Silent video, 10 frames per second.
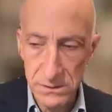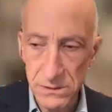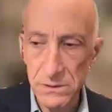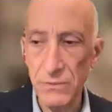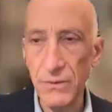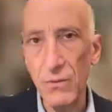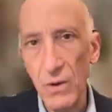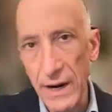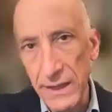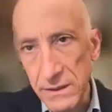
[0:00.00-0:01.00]
So we
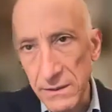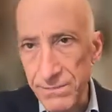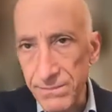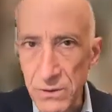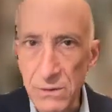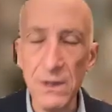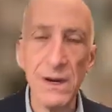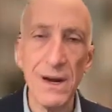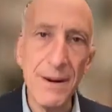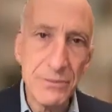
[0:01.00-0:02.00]
wanted to
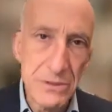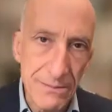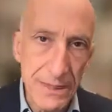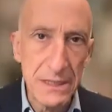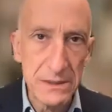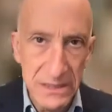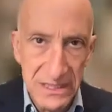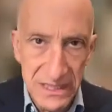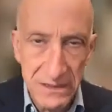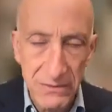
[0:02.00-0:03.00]
come up with something
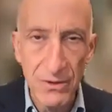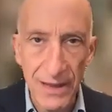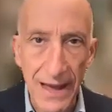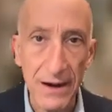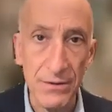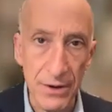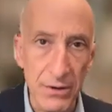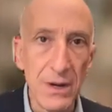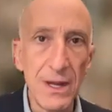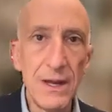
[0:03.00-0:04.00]
consistent with that,
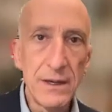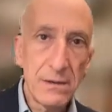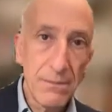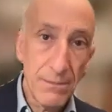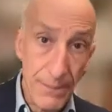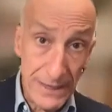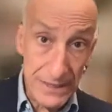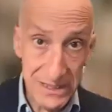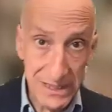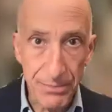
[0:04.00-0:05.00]
although by
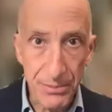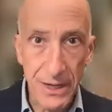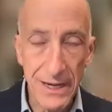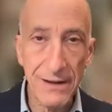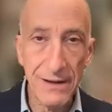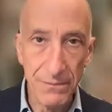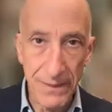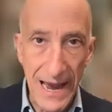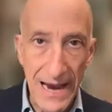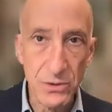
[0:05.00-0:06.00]
separating it from the
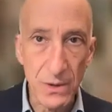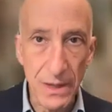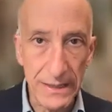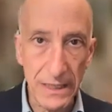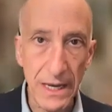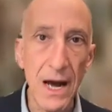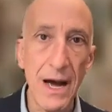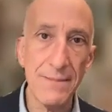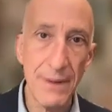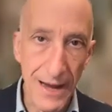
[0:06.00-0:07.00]
actual IDI,
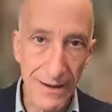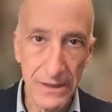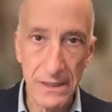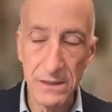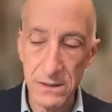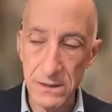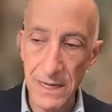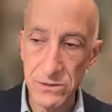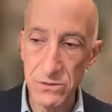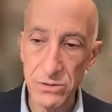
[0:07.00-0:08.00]
by having it in a
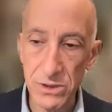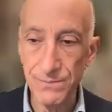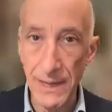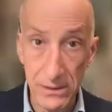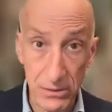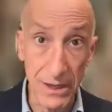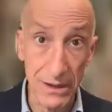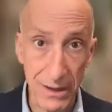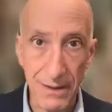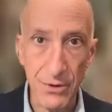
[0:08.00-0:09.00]
national trust bank, you get a
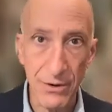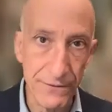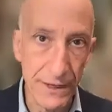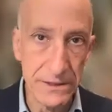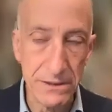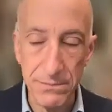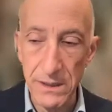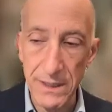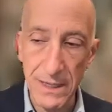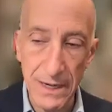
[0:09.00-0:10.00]
lot more
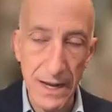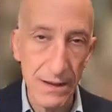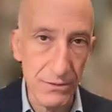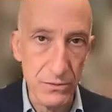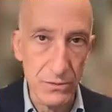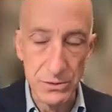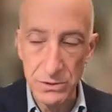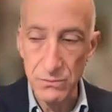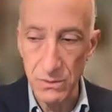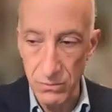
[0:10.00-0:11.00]
flexibility in how the rules
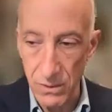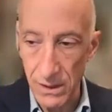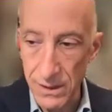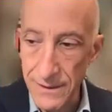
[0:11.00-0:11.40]
would work.